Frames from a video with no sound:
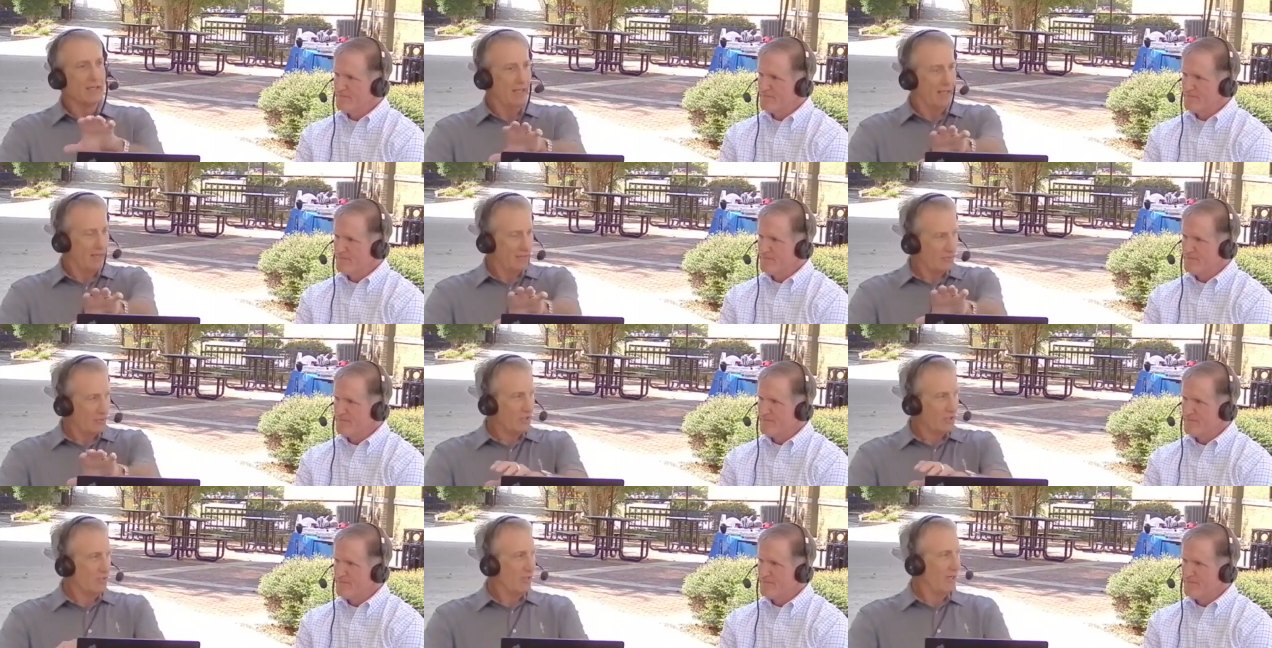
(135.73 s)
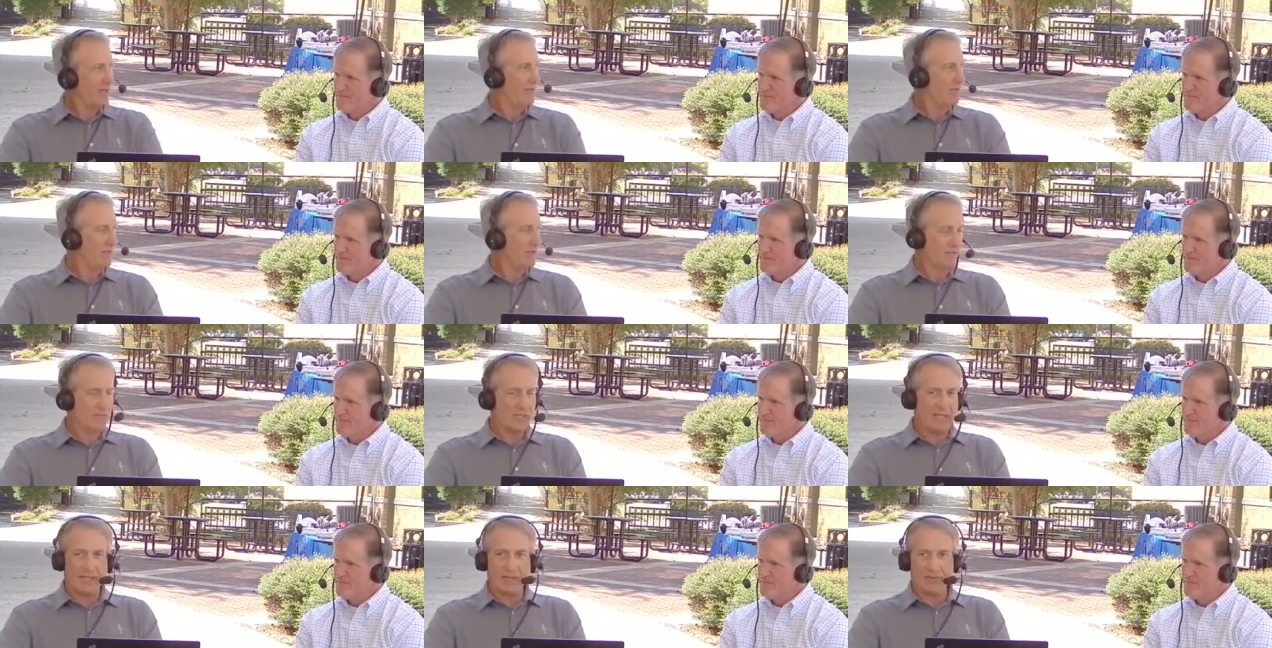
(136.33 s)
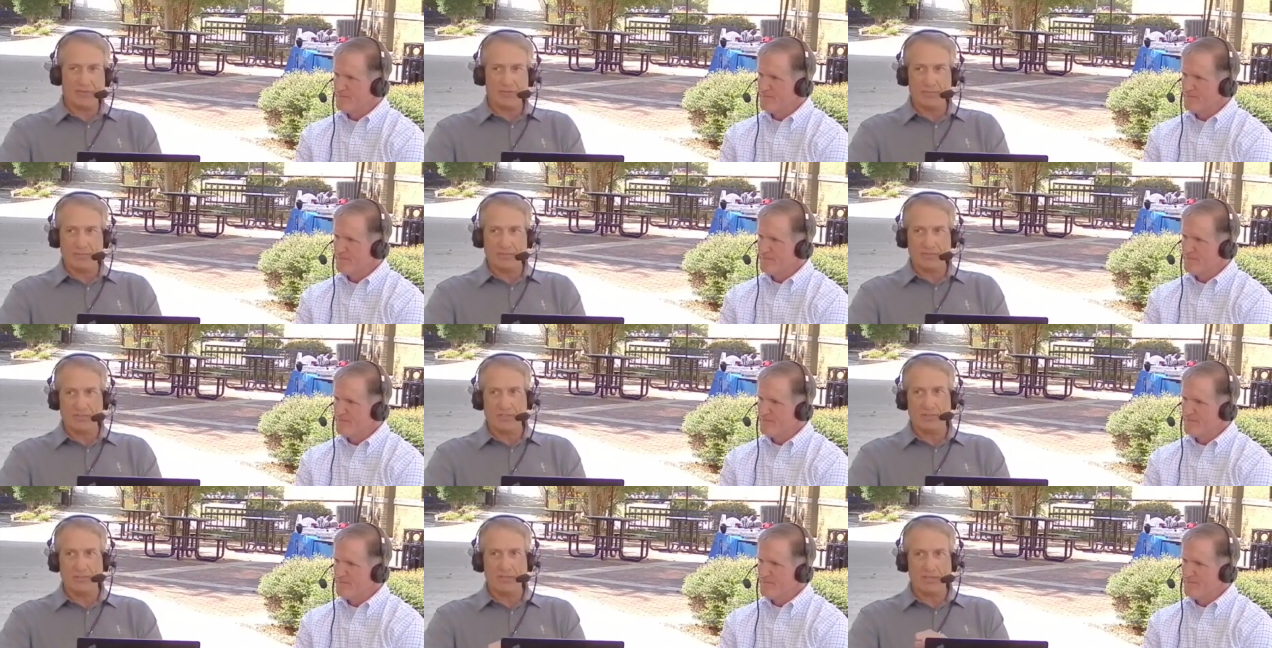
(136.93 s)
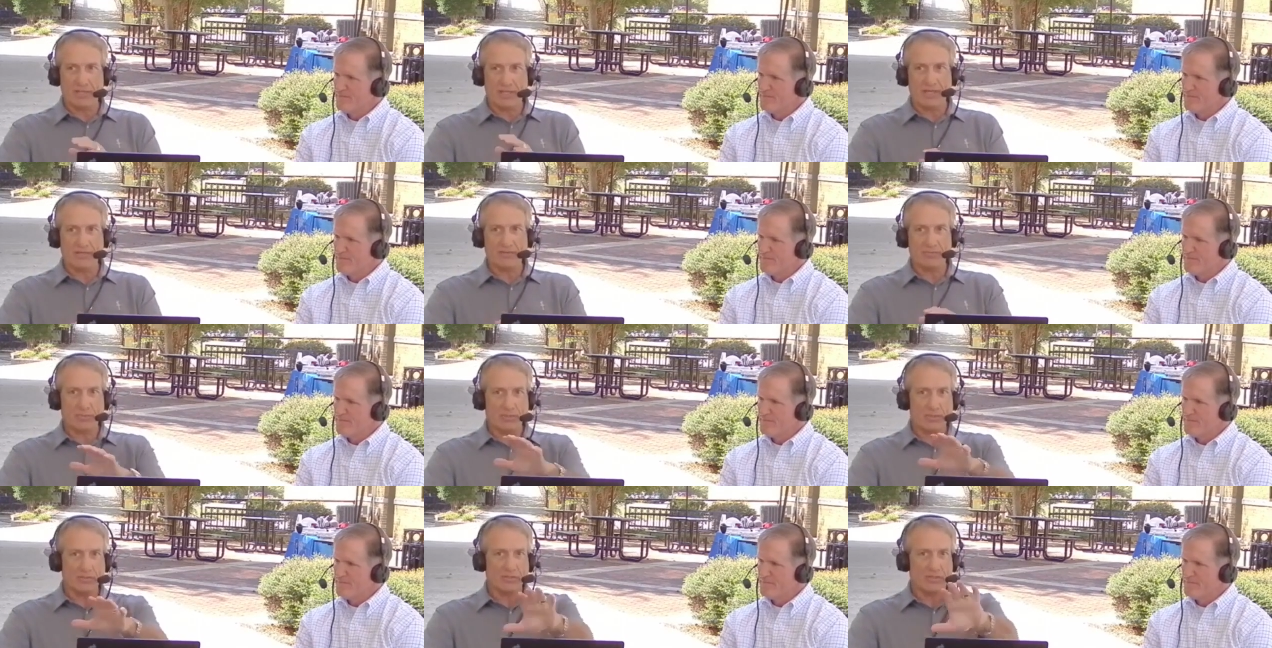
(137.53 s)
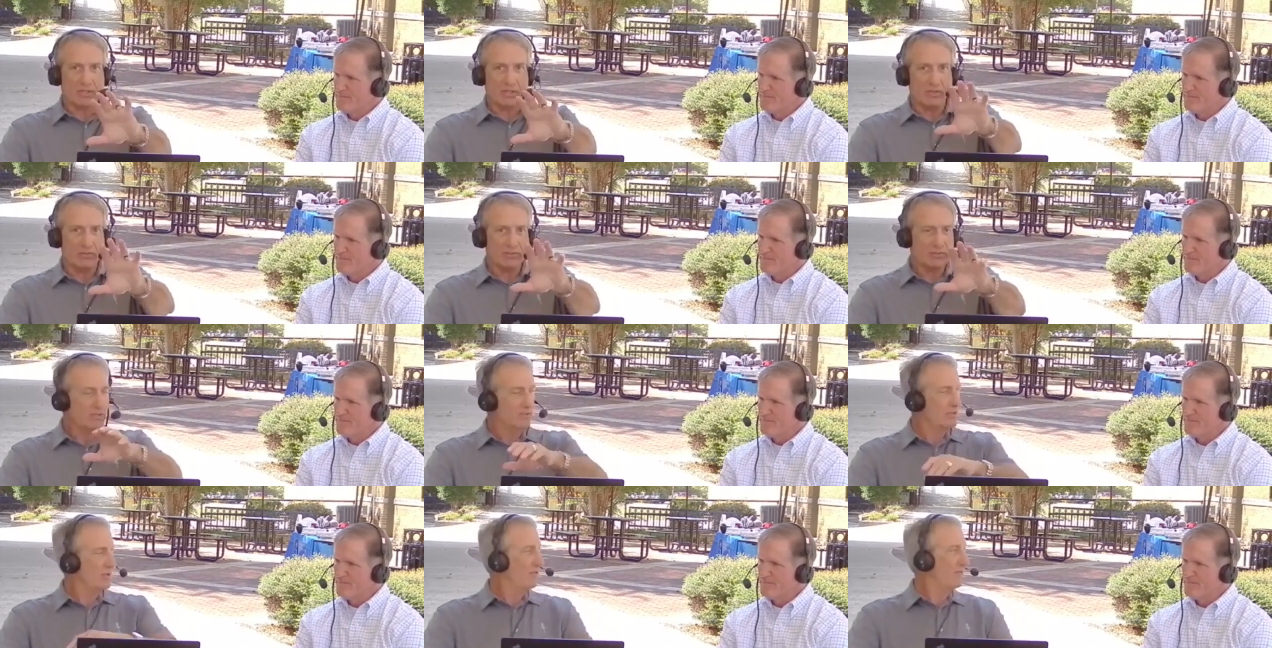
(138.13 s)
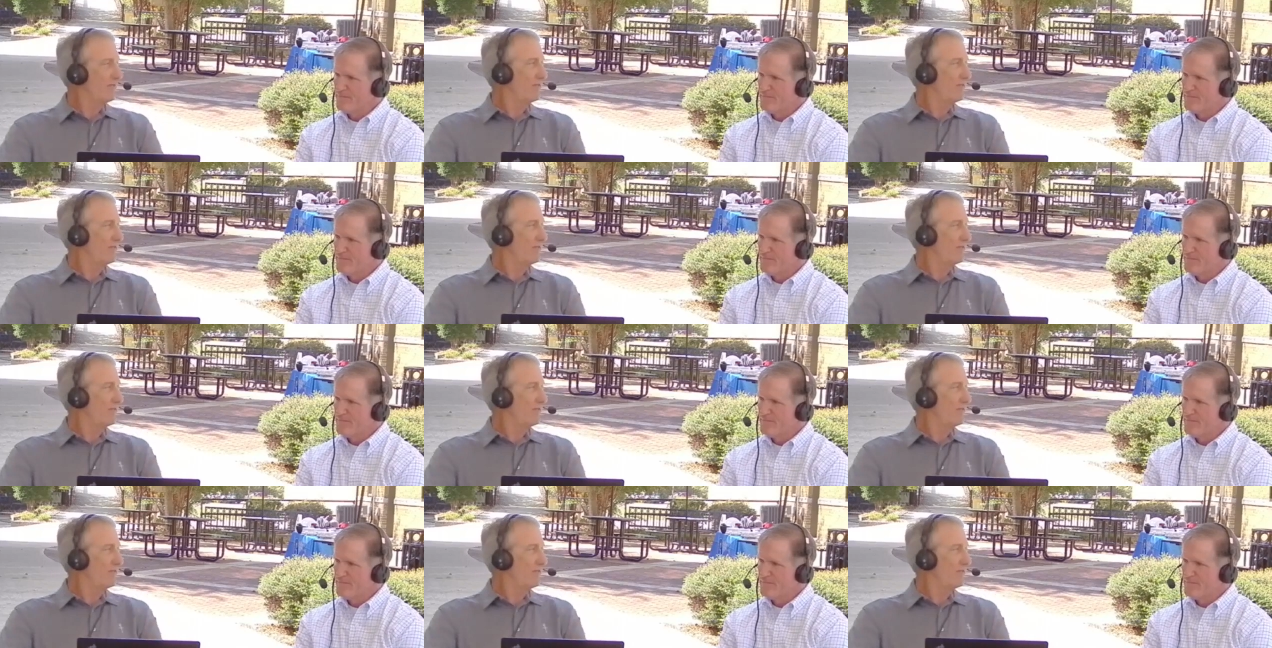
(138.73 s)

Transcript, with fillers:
Speaker 1: as we travel south in Mississippi to Hattiesburg, the coast, and so